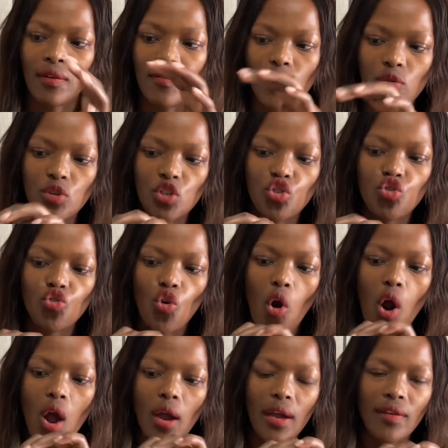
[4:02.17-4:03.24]
very
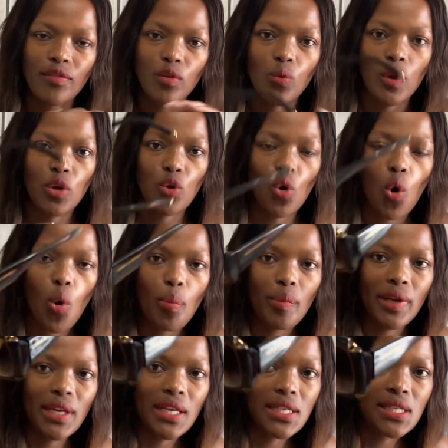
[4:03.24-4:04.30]
strong even when you
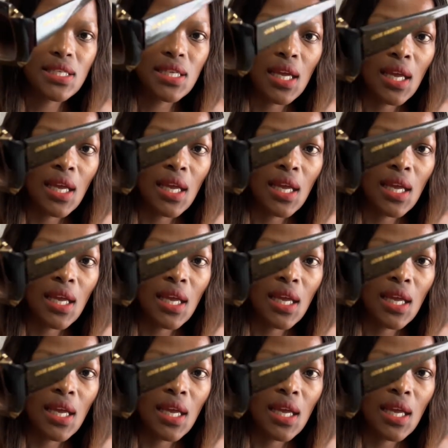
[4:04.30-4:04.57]
open it